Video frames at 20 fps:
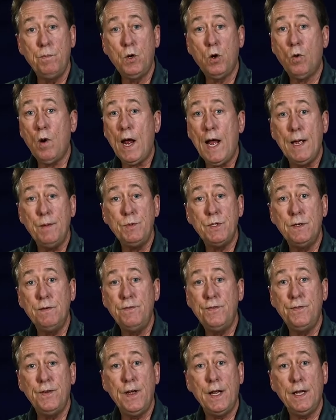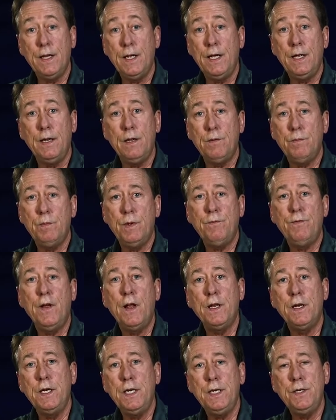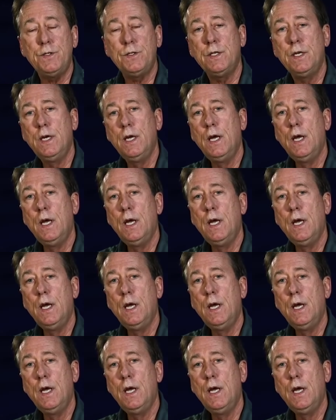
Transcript: crimes and fel uh, felonies,